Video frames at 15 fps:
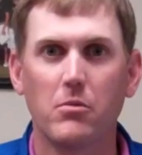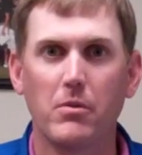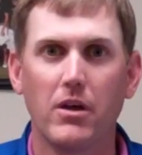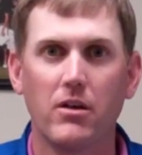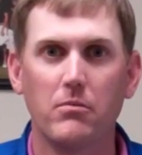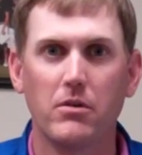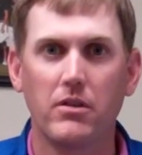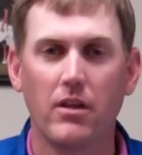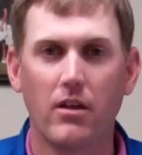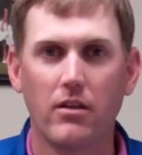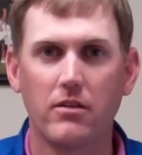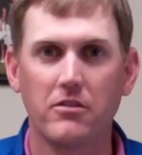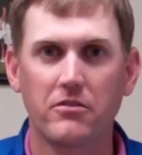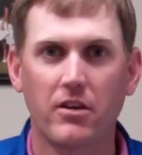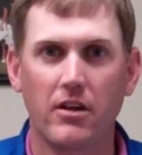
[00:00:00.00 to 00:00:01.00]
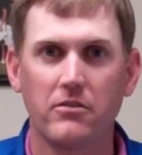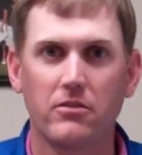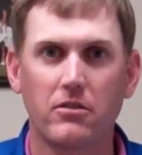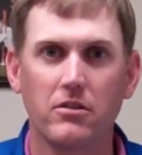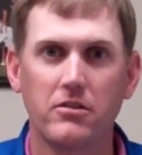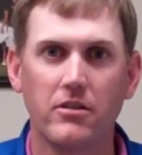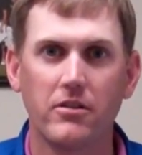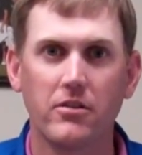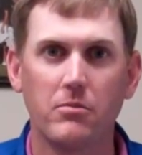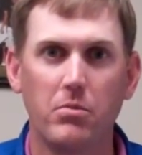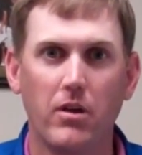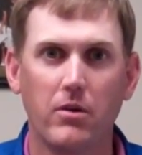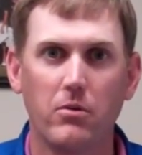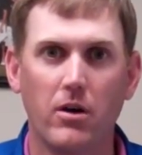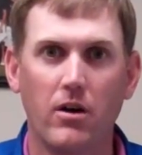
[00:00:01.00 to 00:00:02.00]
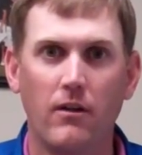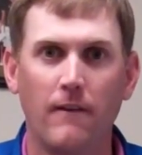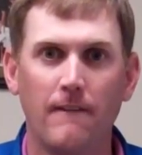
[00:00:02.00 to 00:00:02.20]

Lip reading: momentum, and these guys will continue to play well.